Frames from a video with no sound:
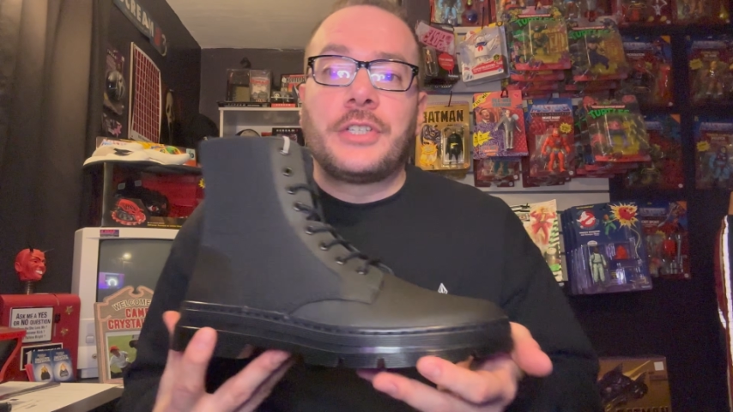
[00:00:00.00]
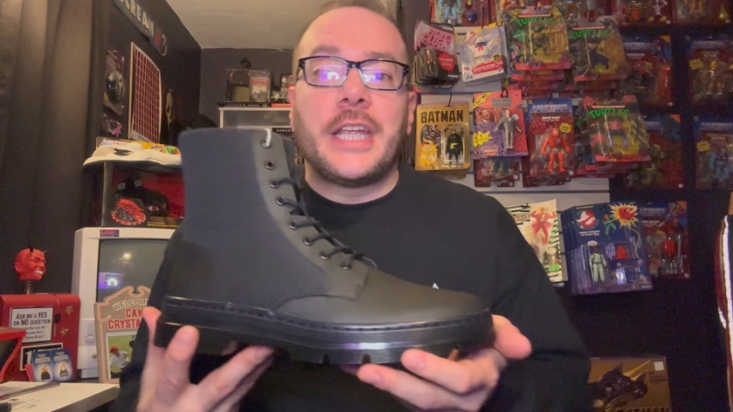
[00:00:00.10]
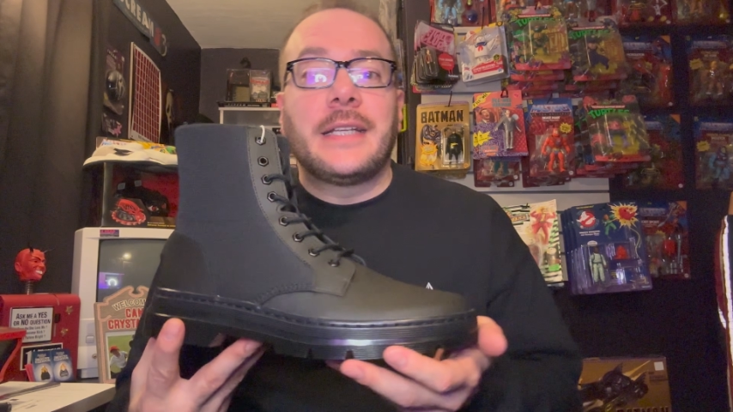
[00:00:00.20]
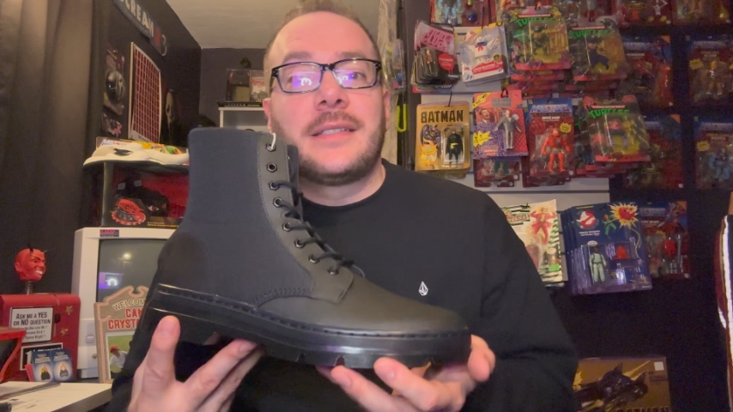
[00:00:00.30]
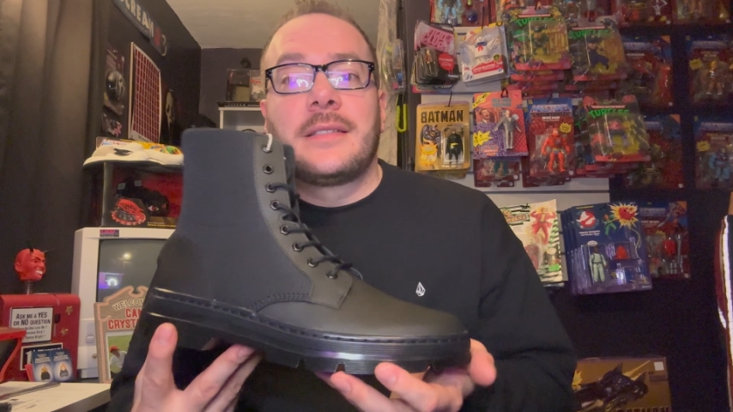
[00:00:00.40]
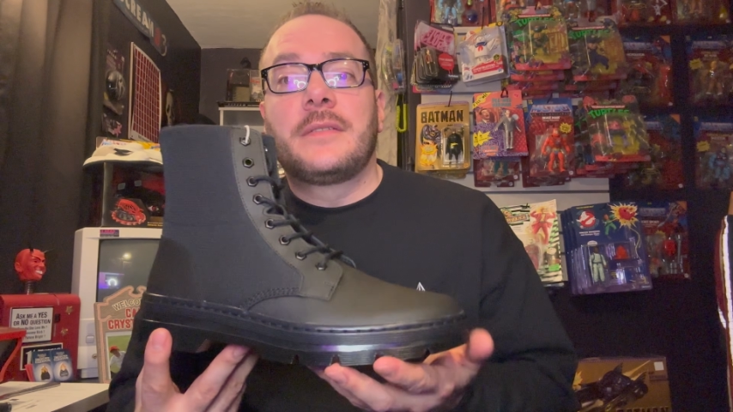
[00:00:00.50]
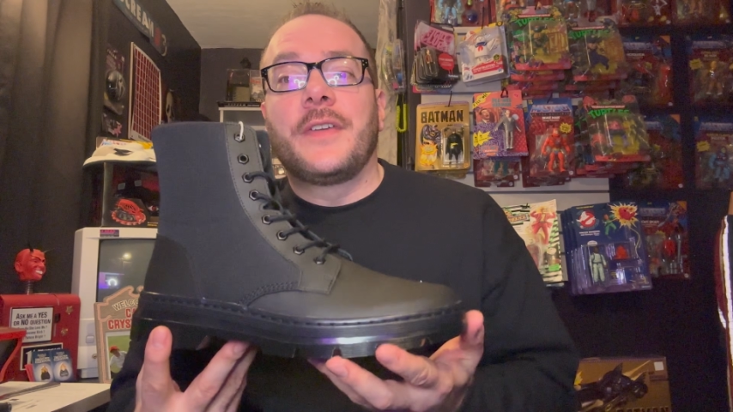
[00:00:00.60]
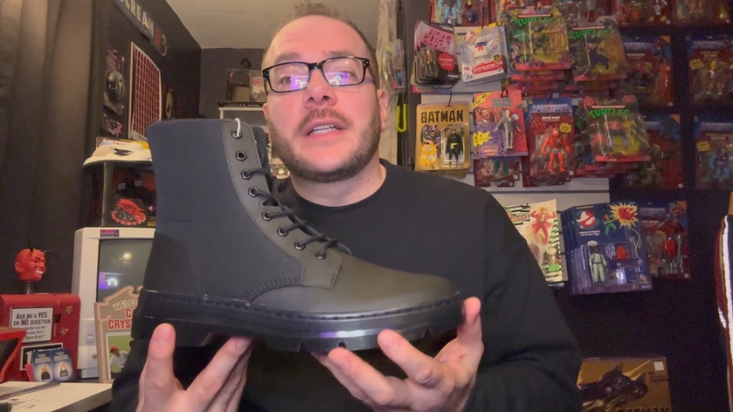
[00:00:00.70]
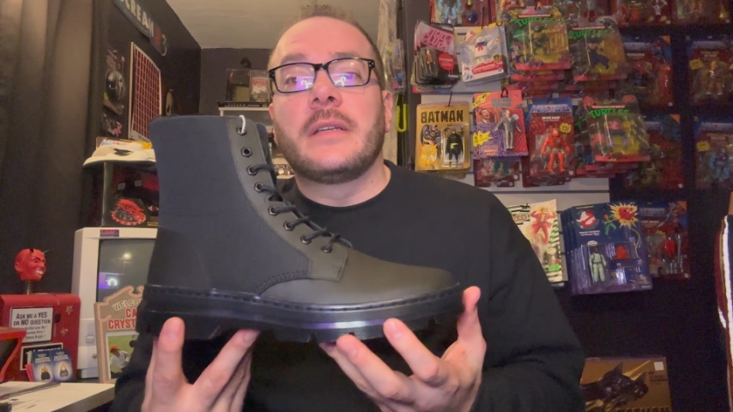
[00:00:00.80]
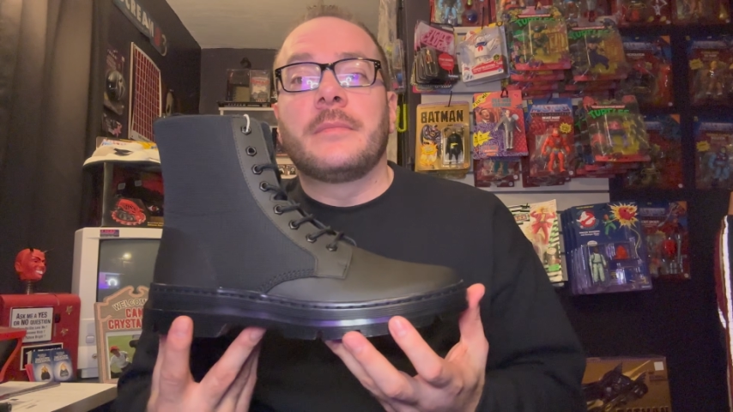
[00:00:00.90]
chases his
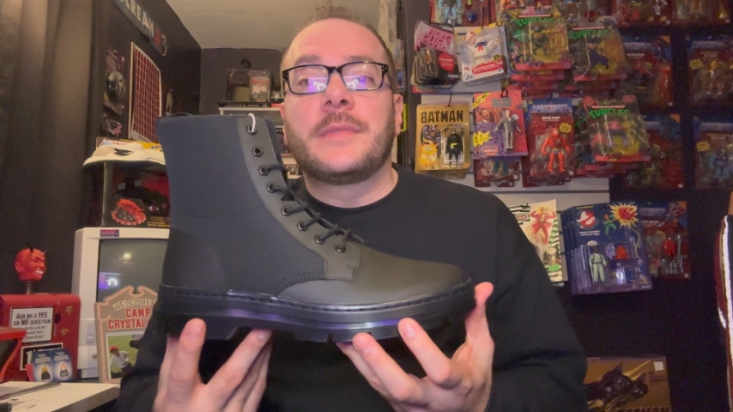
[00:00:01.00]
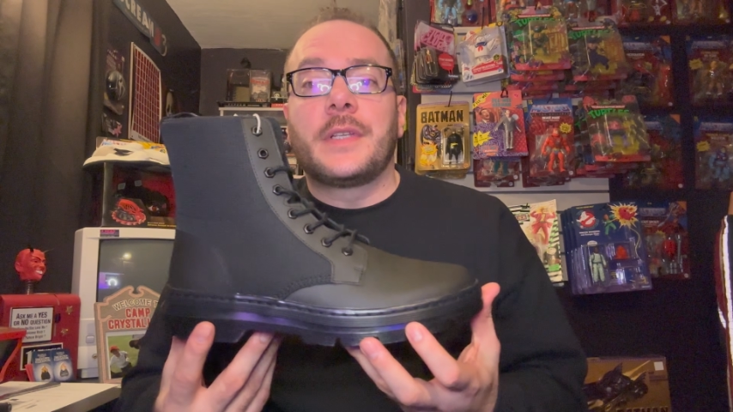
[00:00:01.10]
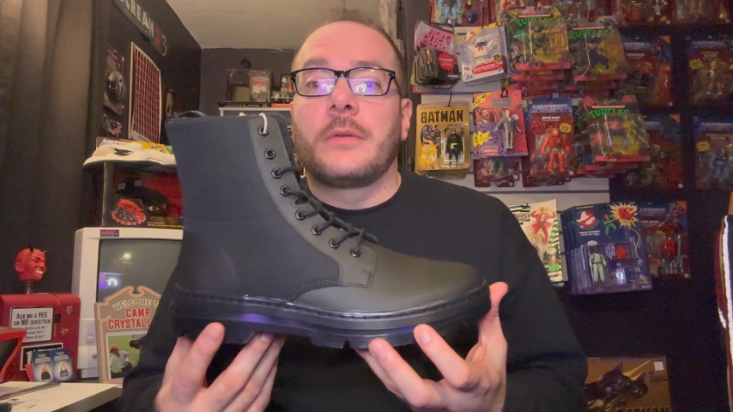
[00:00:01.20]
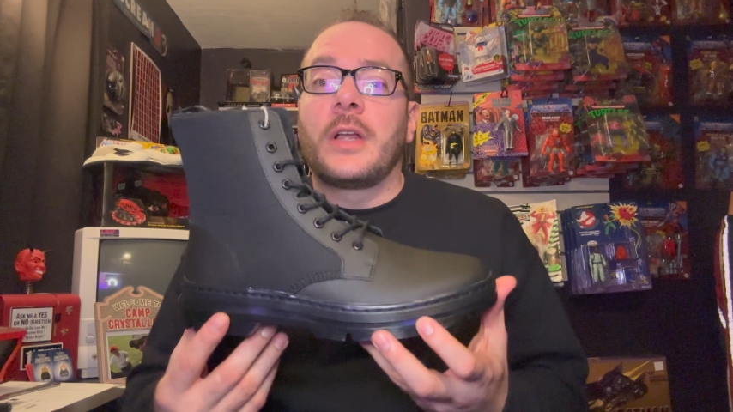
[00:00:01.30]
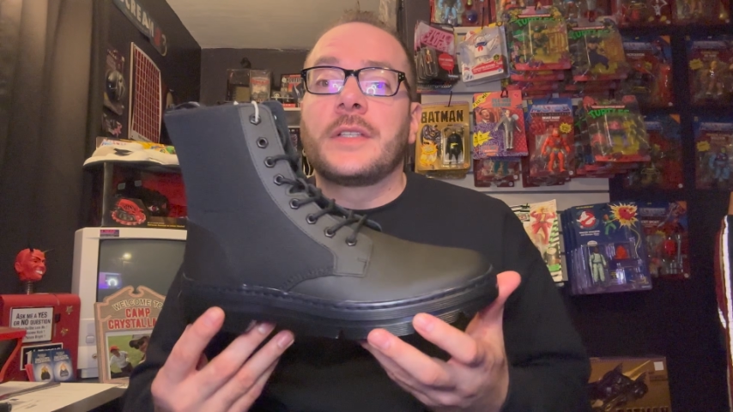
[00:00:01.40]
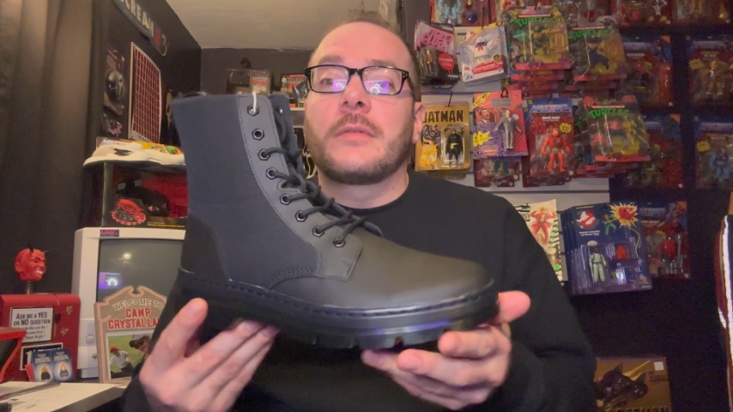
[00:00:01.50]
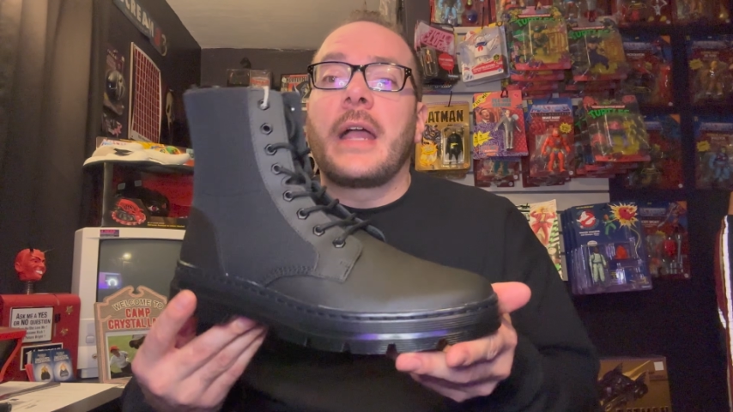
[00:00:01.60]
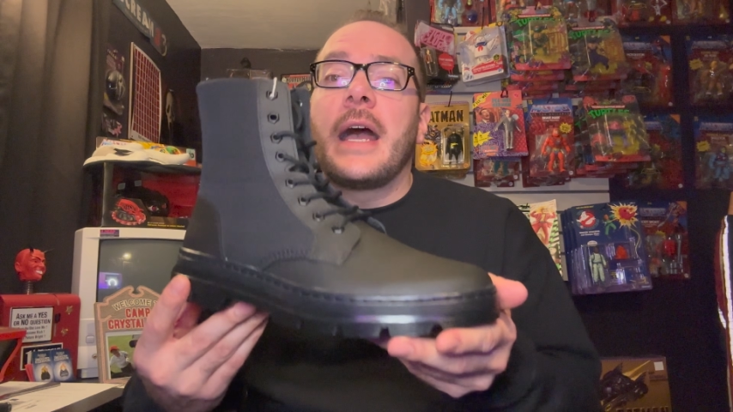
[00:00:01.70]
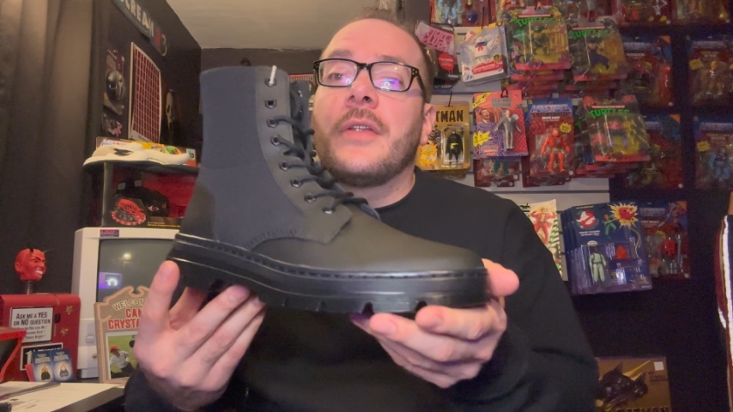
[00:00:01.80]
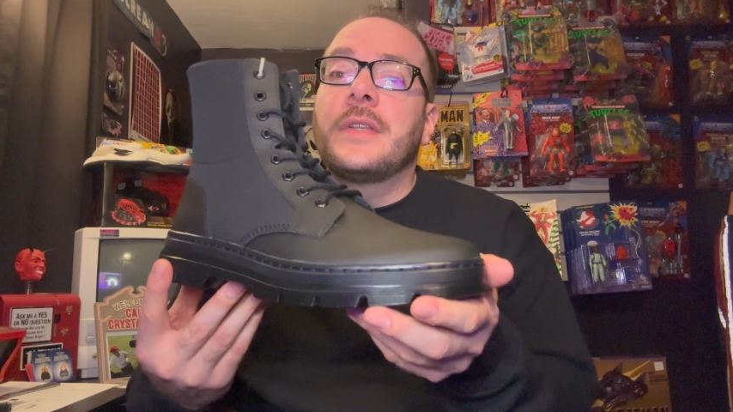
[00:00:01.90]
victims and runs
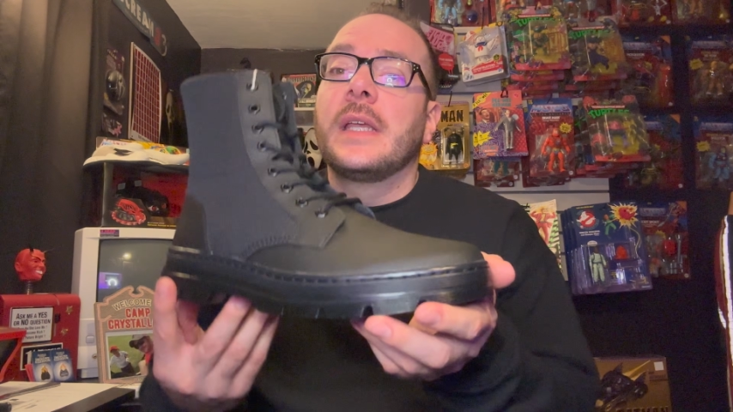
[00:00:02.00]
around